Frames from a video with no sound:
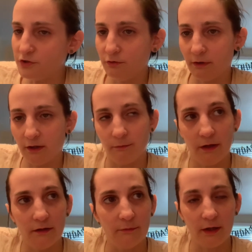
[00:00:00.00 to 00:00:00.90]
you
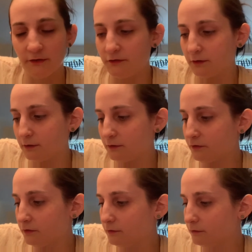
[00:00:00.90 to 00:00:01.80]
recommend the pot
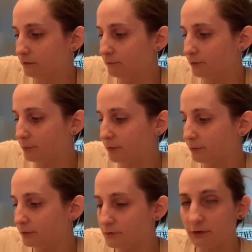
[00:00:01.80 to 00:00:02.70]
stickers for
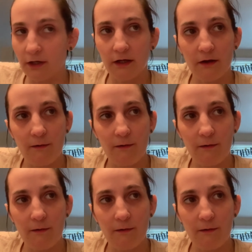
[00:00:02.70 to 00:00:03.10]
people to try?